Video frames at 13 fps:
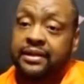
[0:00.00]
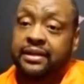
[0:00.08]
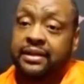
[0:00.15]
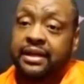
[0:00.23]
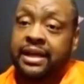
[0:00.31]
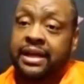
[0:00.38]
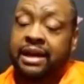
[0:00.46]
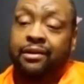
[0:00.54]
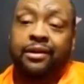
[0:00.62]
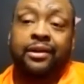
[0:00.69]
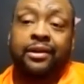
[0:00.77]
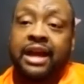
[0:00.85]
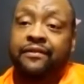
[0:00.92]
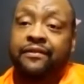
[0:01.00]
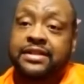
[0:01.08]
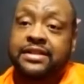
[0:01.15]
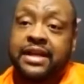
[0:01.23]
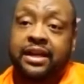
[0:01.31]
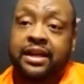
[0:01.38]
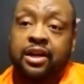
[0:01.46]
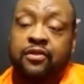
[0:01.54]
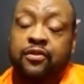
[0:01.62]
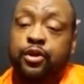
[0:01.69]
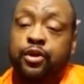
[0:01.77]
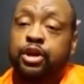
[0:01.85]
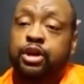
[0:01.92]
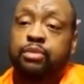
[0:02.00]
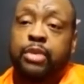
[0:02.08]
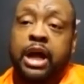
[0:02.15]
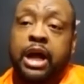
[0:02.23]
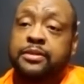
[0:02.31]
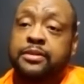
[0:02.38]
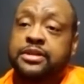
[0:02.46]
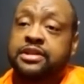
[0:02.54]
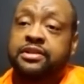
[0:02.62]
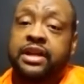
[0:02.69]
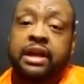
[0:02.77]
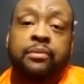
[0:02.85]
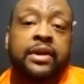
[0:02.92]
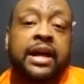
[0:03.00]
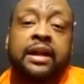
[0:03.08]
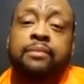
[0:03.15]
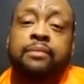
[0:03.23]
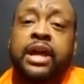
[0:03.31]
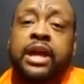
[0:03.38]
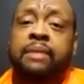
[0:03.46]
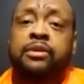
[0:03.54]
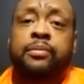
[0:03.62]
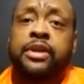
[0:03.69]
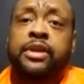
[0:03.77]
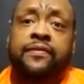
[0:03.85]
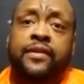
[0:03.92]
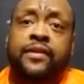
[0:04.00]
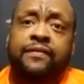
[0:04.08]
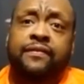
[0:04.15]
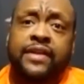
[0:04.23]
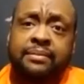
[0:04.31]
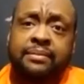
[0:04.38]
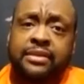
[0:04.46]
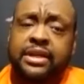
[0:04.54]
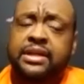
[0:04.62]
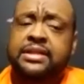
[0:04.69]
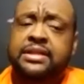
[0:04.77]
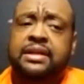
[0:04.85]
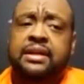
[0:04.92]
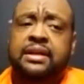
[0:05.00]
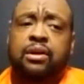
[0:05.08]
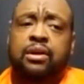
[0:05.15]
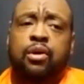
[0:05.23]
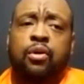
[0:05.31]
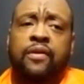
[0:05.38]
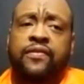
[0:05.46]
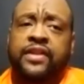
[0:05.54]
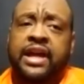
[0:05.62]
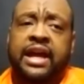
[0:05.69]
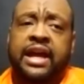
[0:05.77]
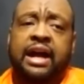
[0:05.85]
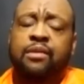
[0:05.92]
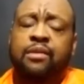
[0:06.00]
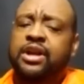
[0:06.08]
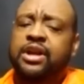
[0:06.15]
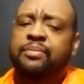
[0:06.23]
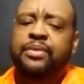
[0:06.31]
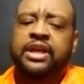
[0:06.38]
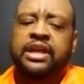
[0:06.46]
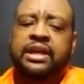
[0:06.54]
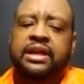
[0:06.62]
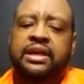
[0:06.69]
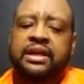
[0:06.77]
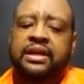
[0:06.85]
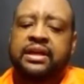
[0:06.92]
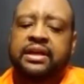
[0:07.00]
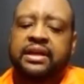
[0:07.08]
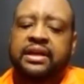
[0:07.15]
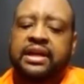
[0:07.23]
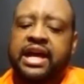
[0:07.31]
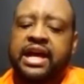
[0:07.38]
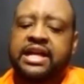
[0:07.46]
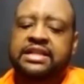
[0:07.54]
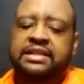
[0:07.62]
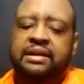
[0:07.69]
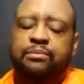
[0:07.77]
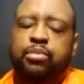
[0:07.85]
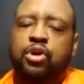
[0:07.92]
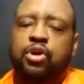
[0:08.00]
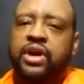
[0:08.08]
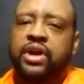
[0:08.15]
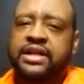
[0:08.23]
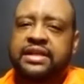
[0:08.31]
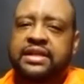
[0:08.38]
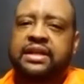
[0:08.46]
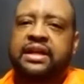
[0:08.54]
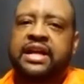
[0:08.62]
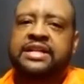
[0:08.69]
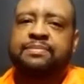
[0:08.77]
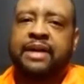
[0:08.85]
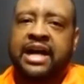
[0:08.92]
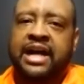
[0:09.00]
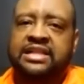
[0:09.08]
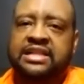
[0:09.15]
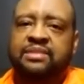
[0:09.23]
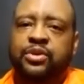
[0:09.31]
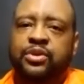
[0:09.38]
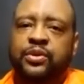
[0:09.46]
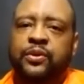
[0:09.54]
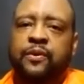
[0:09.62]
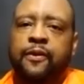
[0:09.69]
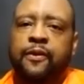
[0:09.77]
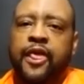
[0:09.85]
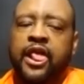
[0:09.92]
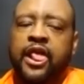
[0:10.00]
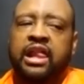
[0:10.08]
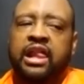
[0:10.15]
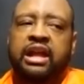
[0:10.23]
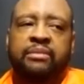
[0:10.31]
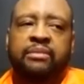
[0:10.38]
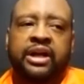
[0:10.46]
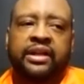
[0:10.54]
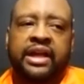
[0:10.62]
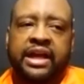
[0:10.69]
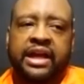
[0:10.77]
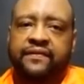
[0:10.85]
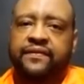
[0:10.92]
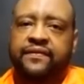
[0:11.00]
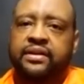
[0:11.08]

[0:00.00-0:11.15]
And now our life is taken over by opportunity, and we're not able to be there for our families or for that. I want to be as present as possible in my life.